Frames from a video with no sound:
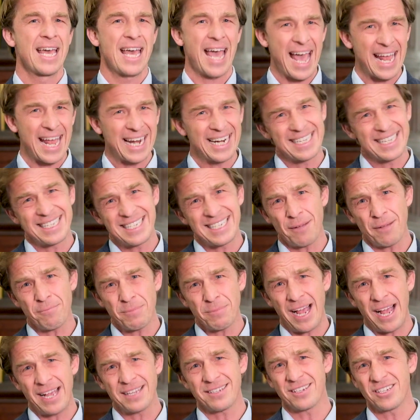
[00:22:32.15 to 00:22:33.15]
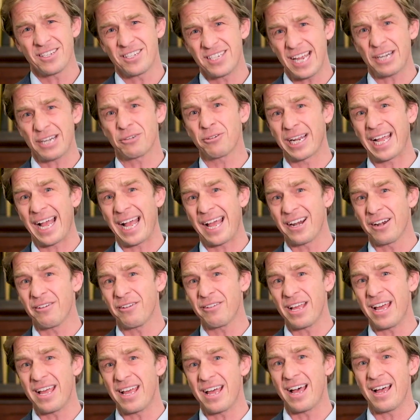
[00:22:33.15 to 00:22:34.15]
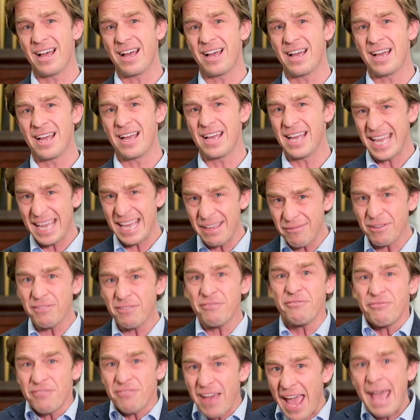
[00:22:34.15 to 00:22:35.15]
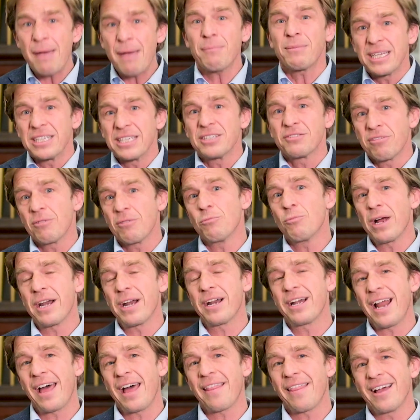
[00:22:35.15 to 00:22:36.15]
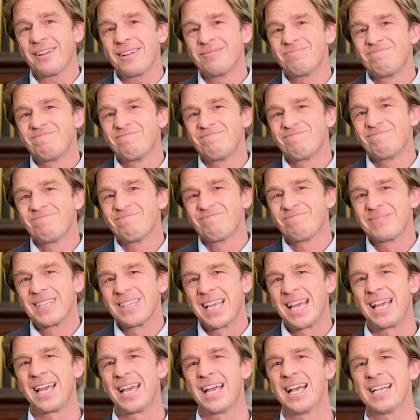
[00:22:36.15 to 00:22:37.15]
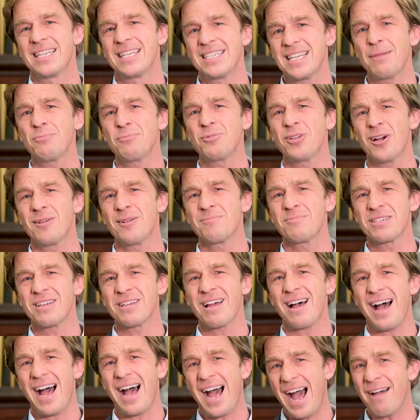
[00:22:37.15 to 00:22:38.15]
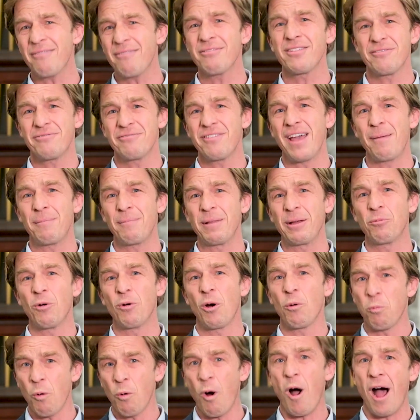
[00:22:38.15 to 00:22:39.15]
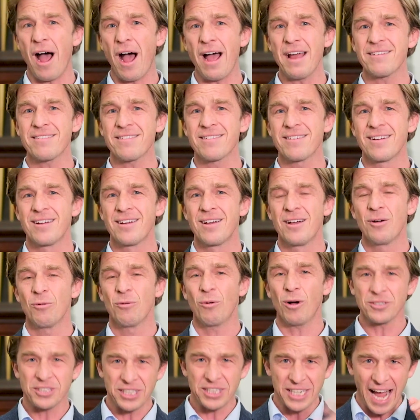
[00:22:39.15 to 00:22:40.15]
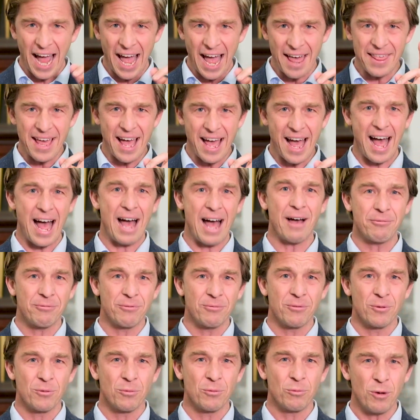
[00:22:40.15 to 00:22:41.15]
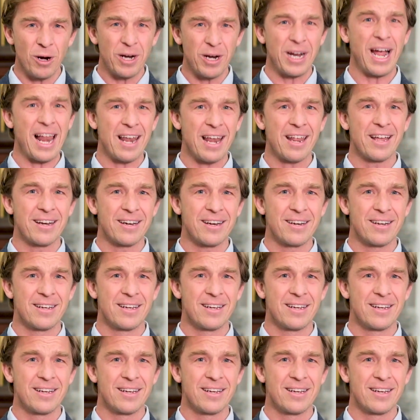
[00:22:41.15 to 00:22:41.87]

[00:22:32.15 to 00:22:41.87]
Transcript: and in some cases segregated even families from one another. Sometimes half the family were white whilst the other half were coloured.